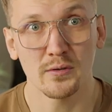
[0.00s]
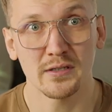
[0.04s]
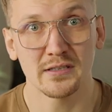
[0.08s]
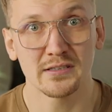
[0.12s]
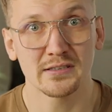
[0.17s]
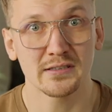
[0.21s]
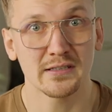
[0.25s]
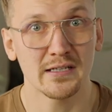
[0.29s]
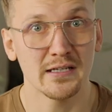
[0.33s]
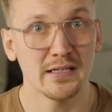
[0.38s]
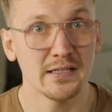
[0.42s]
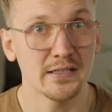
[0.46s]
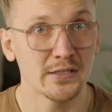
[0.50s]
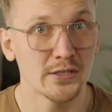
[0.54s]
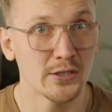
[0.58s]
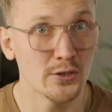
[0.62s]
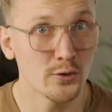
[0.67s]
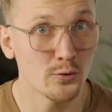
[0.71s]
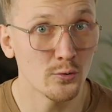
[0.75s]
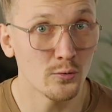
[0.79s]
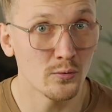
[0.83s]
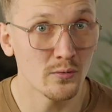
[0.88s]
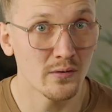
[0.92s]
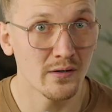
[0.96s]
it's killing
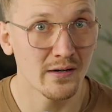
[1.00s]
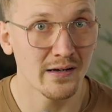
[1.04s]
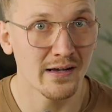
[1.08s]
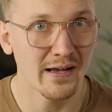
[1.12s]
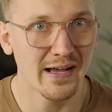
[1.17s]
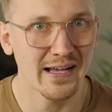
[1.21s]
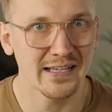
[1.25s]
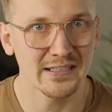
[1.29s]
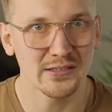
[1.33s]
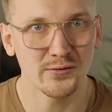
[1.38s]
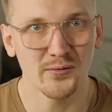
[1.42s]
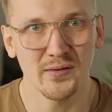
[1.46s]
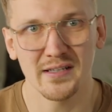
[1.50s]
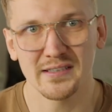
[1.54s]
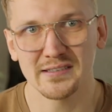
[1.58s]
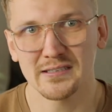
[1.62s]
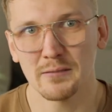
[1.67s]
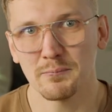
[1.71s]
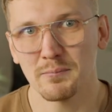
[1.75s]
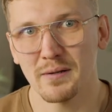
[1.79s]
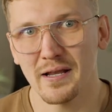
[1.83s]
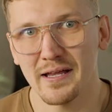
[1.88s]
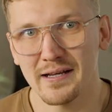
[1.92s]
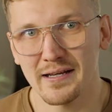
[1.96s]
you as well as
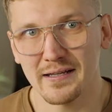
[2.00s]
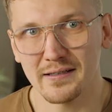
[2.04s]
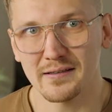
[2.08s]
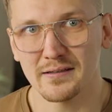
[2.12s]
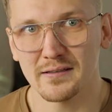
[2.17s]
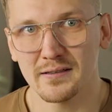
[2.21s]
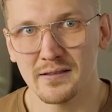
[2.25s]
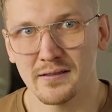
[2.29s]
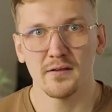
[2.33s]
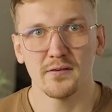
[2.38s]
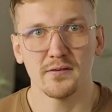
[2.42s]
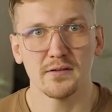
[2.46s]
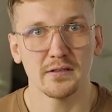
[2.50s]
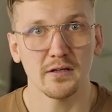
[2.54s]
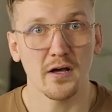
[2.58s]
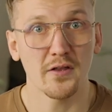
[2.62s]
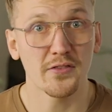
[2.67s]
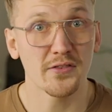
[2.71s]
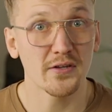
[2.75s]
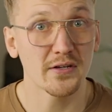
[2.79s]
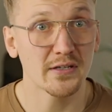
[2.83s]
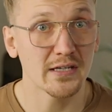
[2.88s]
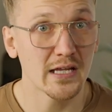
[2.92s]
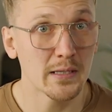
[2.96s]
the planet. The
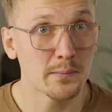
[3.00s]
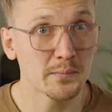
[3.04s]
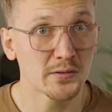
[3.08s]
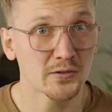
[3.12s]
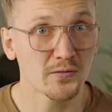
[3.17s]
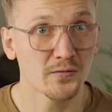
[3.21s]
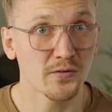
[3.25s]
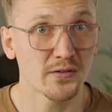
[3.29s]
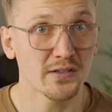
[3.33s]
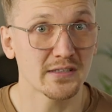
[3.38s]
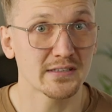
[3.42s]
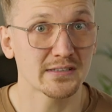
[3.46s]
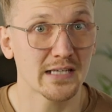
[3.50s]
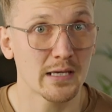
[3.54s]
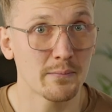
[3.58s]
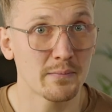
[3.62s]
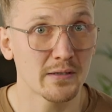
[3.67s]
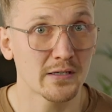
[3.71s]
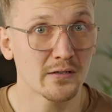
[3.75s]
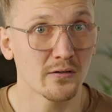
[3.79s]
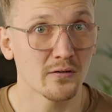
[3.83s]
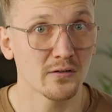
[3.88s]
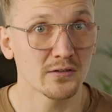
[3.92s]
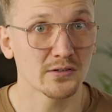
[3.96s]
other names for these
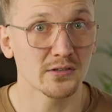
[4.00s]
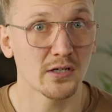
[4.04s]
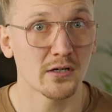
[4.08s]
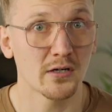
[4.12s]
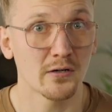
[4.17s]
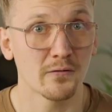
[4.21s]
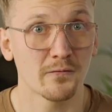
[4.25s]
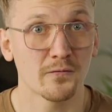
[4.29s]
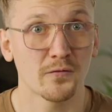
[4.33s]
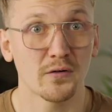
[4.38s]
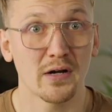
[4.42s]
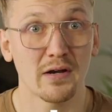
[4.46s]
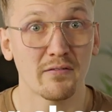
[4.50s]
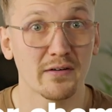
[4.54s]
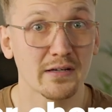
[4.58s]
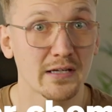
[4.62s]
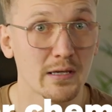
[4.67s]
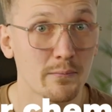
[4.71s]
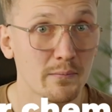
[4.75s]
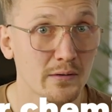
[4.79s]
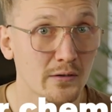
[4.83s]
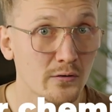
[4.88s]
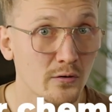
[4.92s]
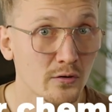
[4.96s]
chemicals are forever
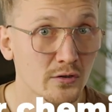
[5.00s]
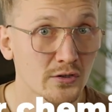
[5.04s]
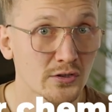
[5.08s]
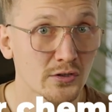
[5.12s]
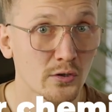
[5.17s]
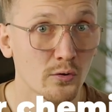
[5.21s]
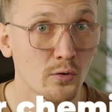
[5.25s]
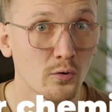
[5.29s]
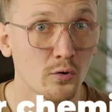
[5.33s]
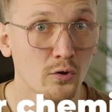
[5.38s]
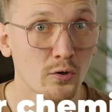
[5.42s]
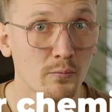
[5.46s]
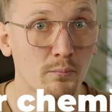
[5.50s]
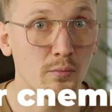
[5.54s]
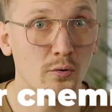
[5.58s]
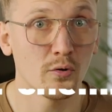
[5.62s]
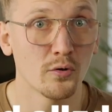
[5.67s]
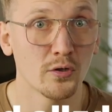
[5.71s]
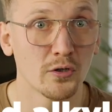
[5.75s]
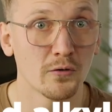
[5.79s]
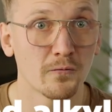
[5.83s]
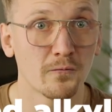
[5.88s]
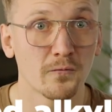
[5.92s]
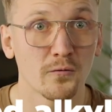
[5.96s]
chemicals or
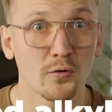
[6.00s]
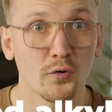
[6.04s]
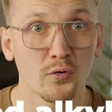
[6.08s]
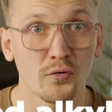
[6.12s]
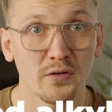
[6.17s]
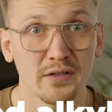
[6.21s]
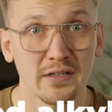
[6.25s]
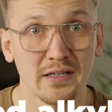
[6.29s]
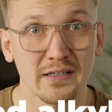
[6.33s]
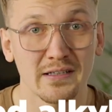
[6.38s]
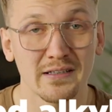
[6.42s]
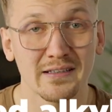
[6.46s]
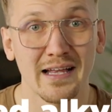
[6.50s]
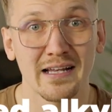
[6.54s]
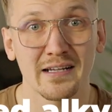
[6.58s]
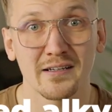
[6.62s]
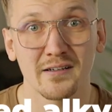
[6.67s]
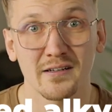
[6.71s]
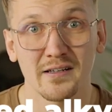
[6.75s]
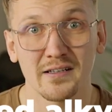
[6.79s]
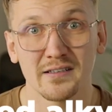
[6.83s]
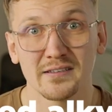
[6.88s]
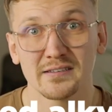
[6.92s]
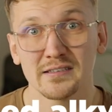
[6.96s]
polyfluorinated
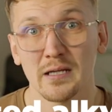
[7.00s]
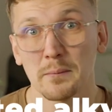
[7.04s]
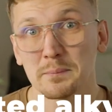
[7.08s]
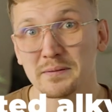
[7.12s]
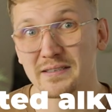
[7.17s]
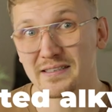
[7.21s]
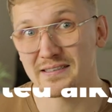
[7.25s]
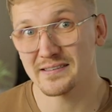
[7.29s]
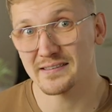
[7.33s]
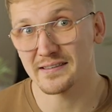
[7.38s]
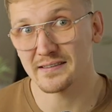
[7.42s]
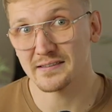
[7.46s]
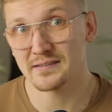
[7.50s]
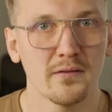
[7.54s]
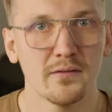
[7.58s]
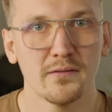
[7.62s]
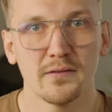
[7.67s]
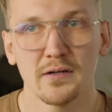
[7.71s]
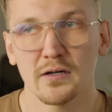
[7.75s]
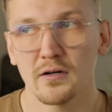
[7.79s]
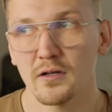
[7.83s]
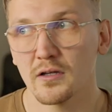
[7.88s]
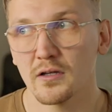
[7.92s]
alkaline substances. They're a